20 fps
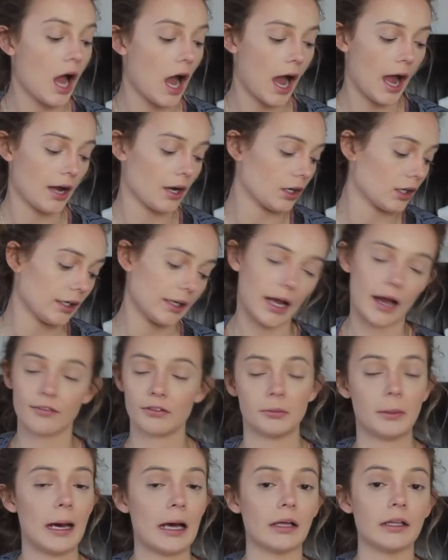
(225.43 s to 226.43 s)
I already have a
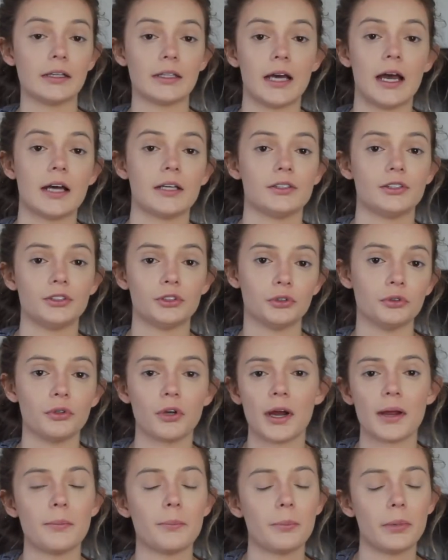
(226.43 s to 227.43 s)
palette that has two
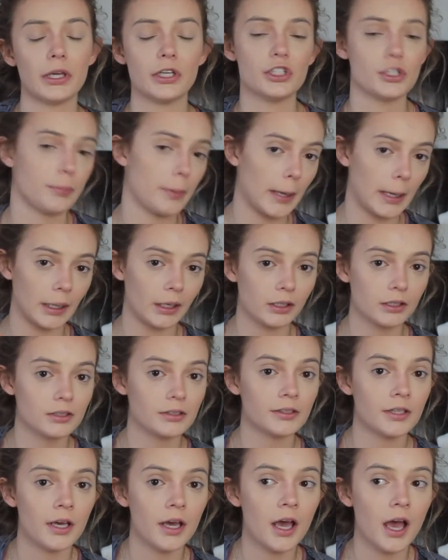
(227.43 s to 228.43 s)
great peachy
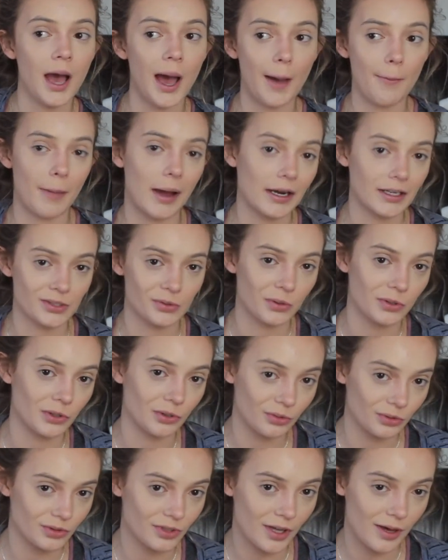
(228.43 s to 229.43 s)
pinks. I might as well
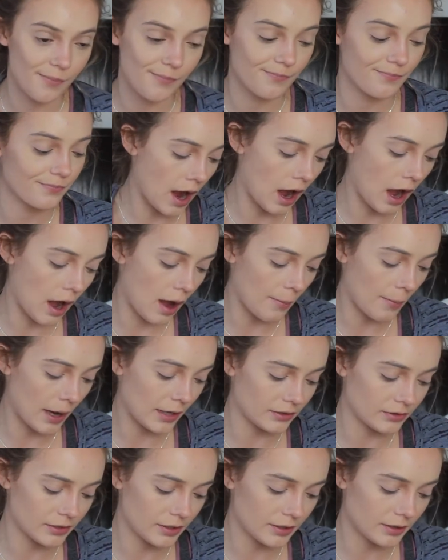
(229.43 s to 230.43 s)
use them. I
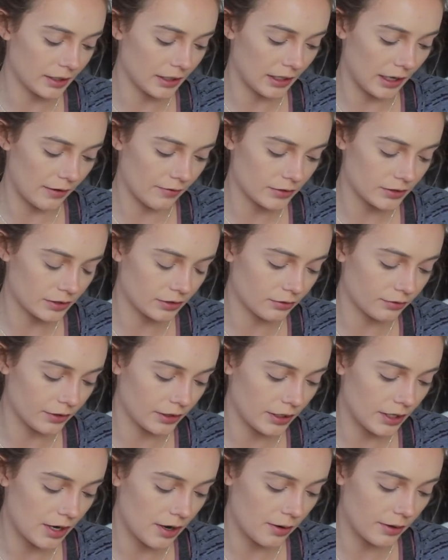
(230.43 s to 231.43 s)
use it in like every single
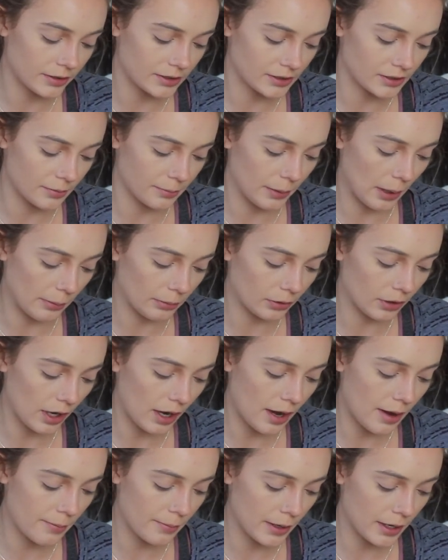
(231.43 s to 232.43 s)
video. It's the
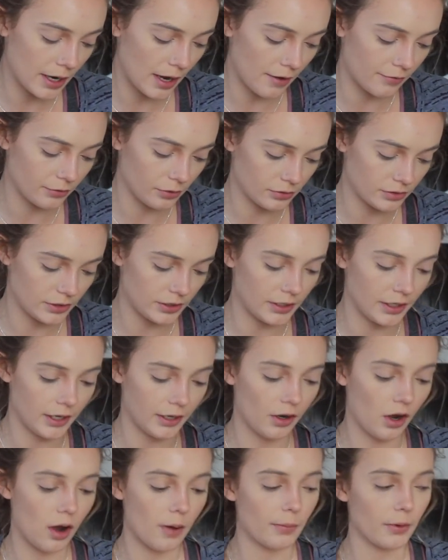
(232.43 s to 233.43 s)
Bubblegum and Fuck
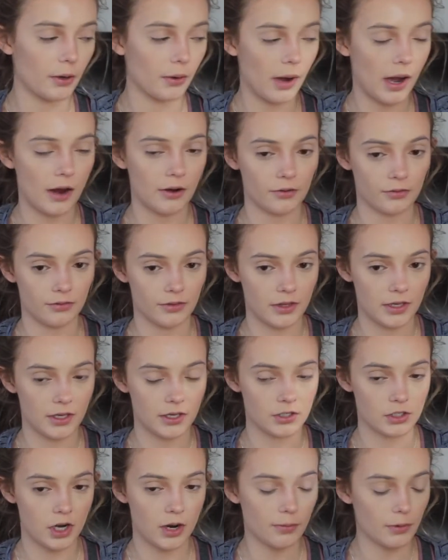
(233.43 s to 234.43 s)
combo out of the
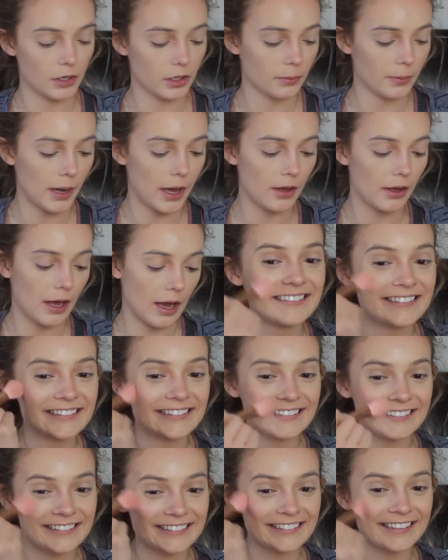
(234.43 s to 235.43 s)
Jawbreaker palette.
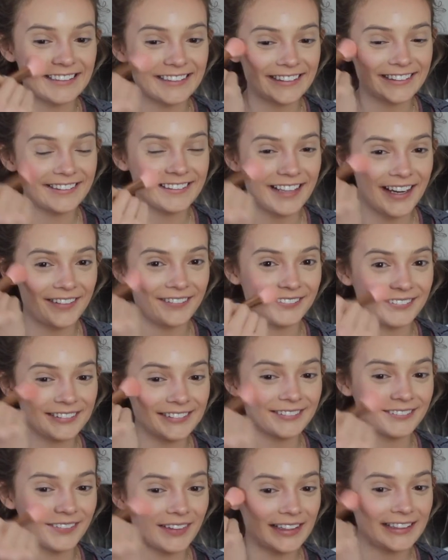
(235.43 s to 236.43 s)
Just starting on the apples
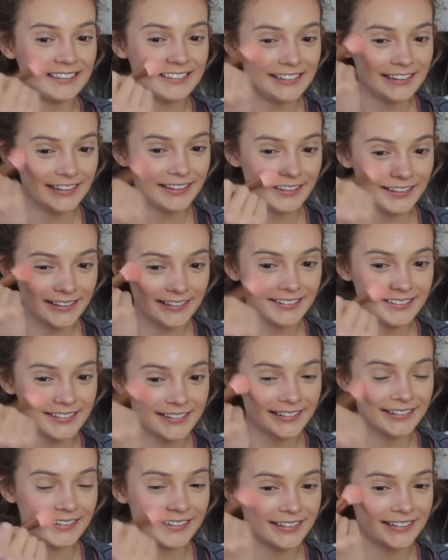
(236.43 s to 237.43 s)
of my
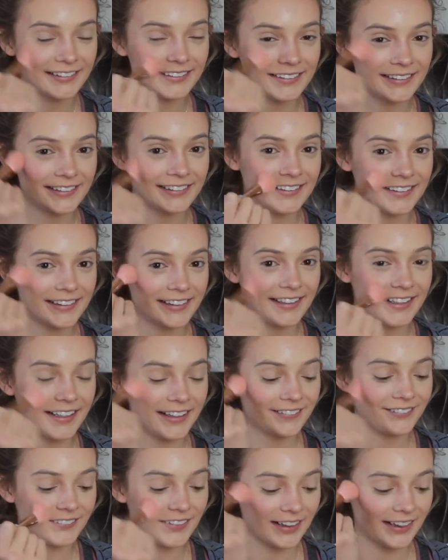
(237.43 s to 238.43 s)
cheeks,
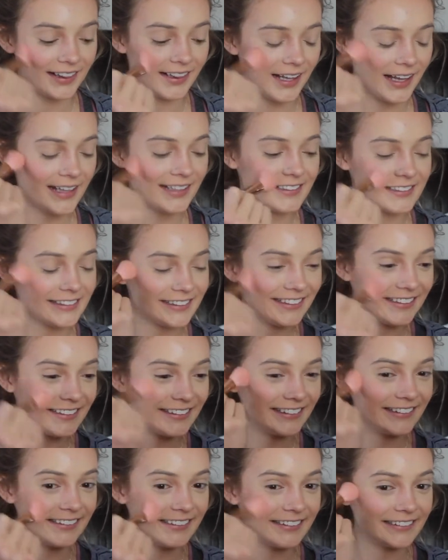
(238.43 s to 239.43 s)

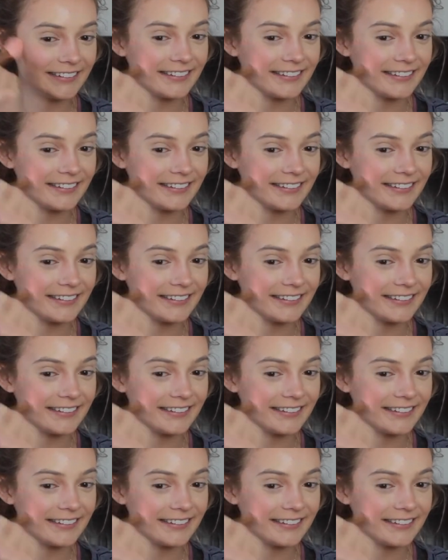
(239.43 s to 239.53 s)
blending.